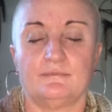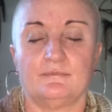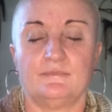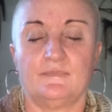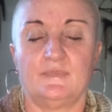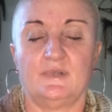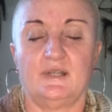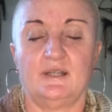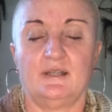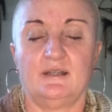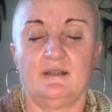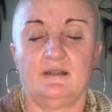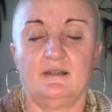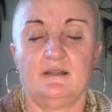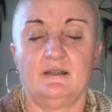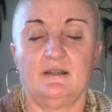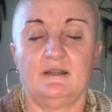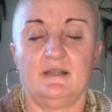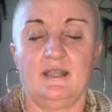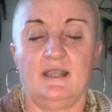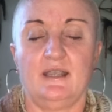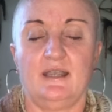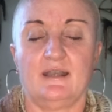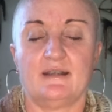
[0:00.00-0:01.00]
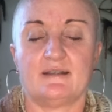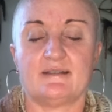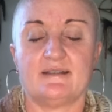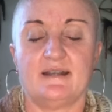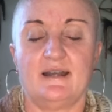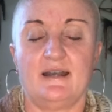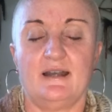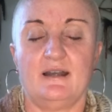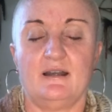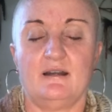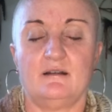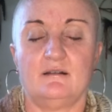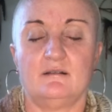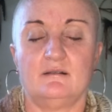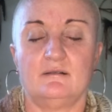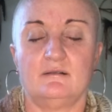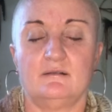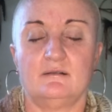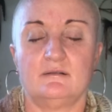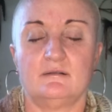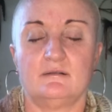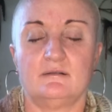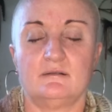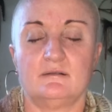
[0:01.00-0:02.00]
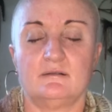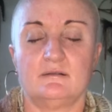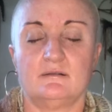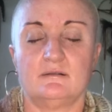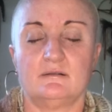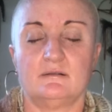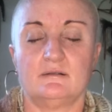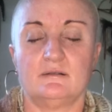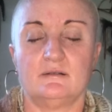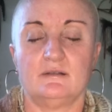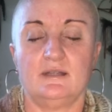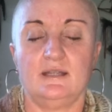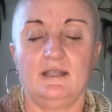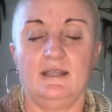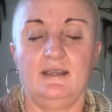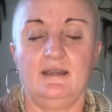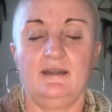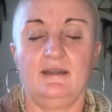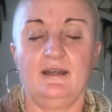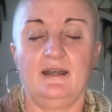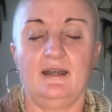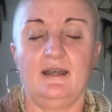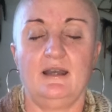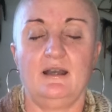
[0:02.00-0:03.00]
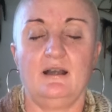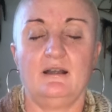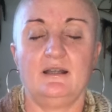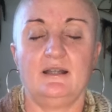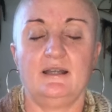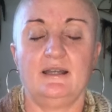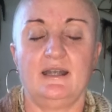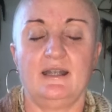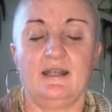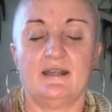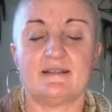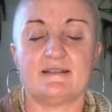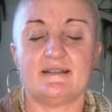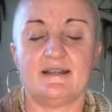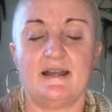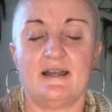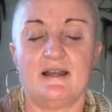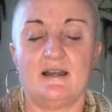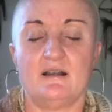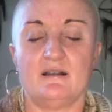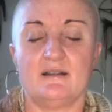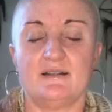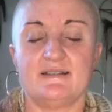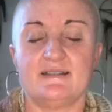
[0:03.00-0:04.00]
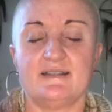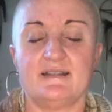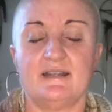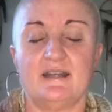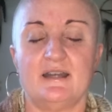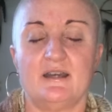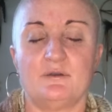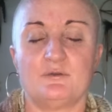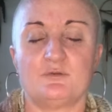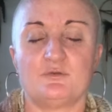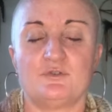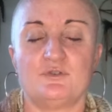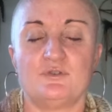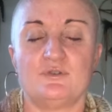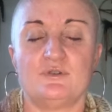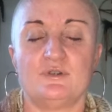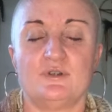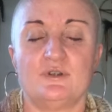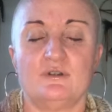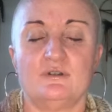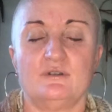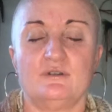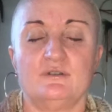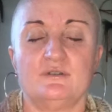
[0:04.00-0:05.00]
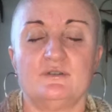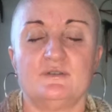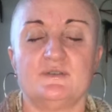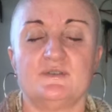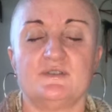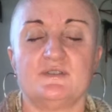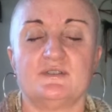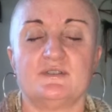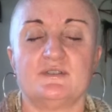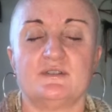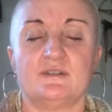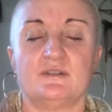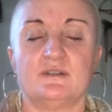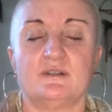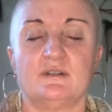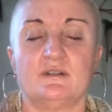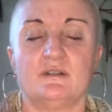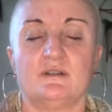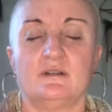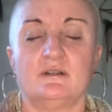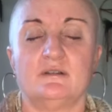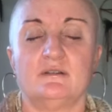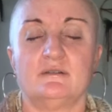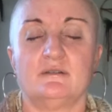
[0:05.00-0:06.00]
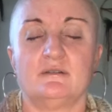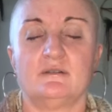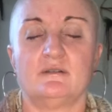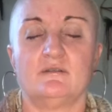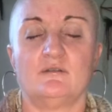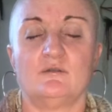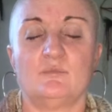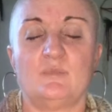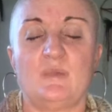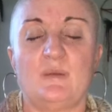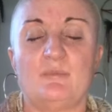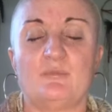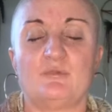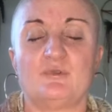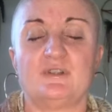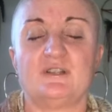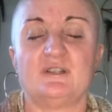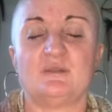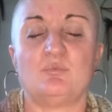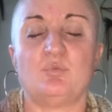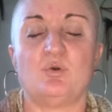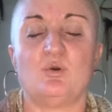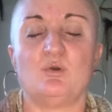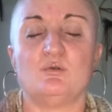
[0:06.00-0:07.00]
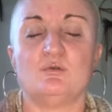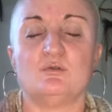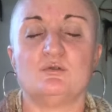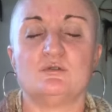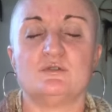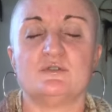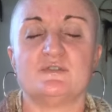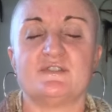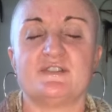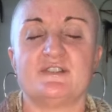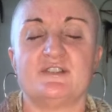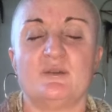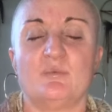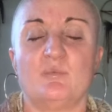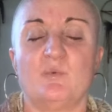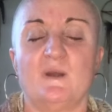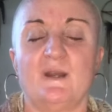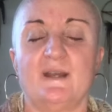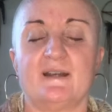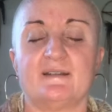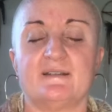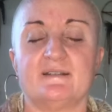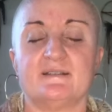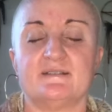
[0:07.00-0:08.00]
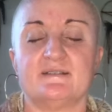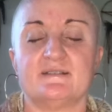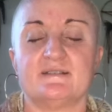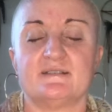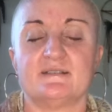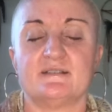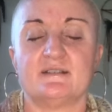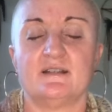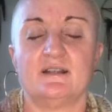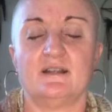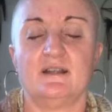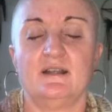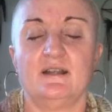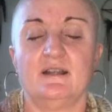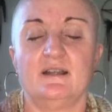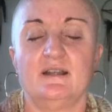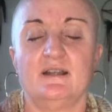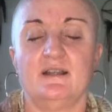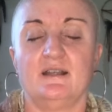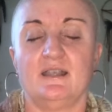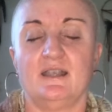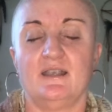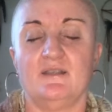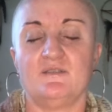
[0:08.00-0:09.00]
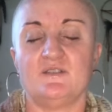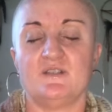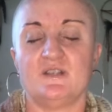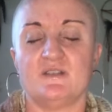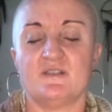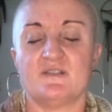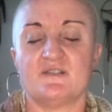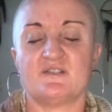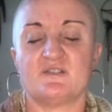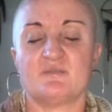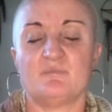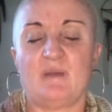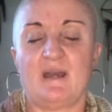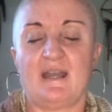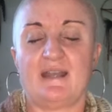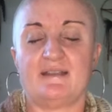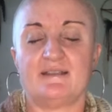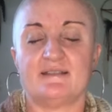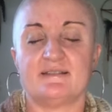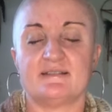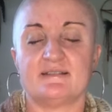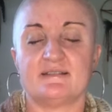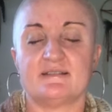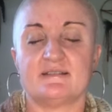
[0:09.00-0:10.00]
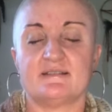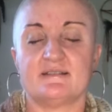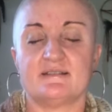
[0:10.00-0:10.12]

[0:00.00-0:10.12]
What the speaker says: And the exhale. The inhale and exhale is inhale through the nose. Remembering the pause in your practice gives you the space.